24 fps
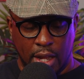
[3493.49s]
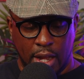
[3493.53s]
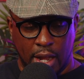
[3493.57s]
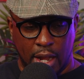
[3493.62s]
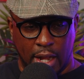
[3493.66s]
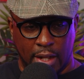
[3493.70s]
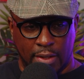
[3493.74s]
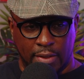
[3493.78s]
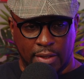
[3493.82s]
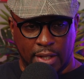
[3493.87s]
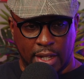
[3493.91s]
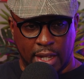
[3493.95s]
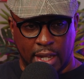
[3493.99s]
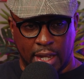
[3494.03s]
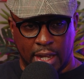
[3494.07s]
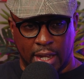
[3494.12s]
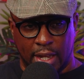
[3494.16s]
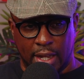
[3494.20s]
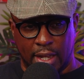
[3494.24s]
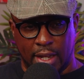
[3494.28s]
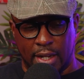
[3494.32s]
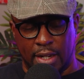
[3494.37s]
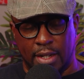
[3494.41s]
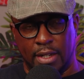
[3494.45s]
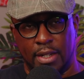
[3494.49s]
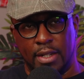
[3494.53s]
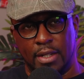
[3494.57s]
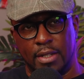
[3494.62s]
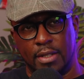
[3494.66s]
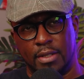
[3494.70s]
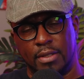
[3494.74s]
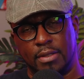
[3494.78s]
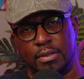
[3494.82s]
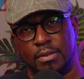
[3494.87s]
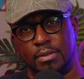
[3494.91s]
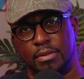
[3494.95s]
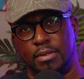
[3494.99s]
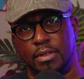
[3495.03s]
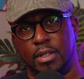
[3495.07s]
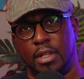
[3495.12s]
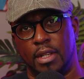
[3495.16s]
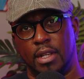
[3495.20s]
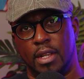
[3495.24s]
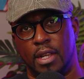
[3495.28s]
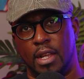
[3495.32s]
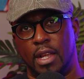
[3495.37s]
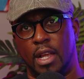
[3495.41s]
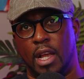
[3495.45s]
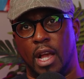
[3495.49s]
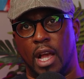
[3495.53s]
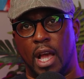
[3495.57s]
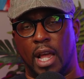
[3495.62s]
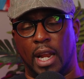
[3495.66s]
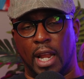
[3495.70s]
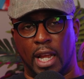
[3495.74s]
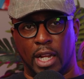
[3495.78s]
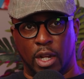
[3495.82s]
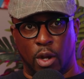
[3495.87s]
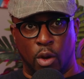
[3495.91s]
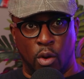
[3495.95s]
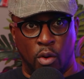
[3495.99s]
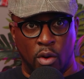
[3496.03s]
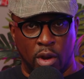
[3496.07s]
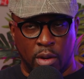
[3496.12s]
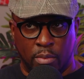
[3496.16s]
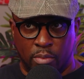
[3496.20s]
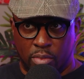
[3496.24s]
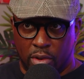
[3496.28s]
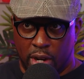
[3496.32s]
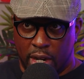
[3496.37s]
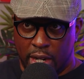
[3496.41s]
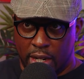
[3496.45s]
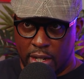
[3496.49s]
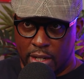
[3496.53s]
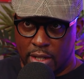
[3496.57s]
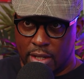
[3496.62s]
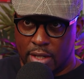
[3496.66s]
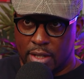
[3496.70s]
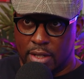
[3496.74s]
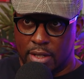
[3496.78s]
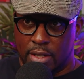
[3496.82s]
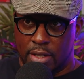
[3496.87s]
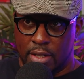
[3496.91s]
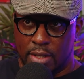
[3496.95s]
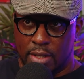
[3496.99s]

then I like Owen Brennan's,